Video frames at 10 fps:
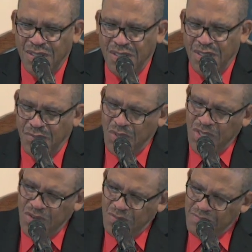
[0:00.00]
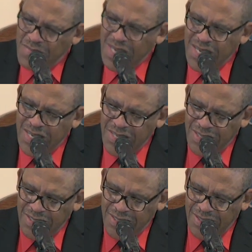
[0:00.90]
And when you
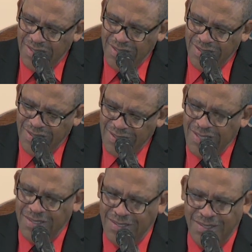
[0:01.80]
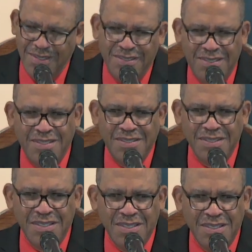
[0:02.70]
mean Jesus
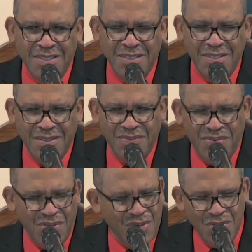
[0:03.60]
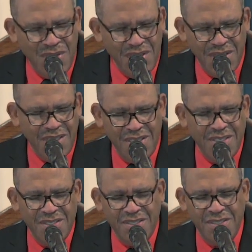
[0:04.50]
for who he
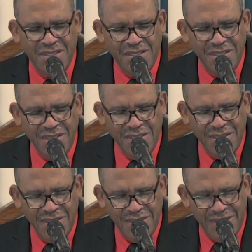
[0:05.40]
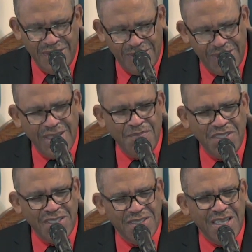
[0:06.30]
is,
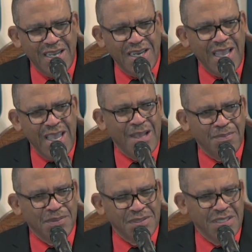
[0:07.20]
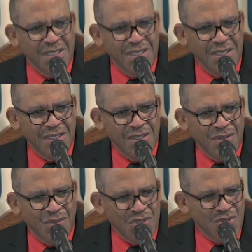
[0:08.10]
something's got to happen
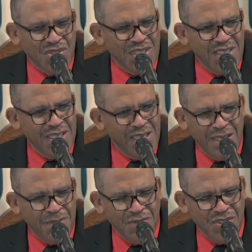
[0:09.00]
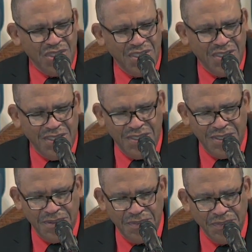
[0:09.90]
when you say the name of
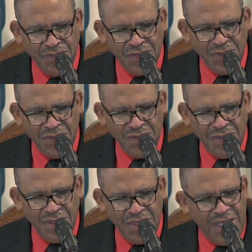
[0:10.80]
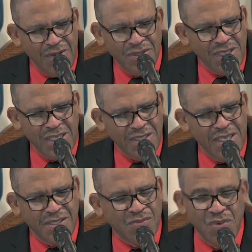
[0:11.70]
Jesus. There, that's,
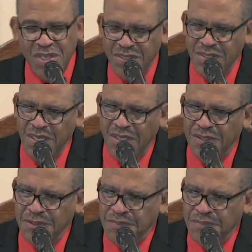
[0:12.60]
it's real, y'all.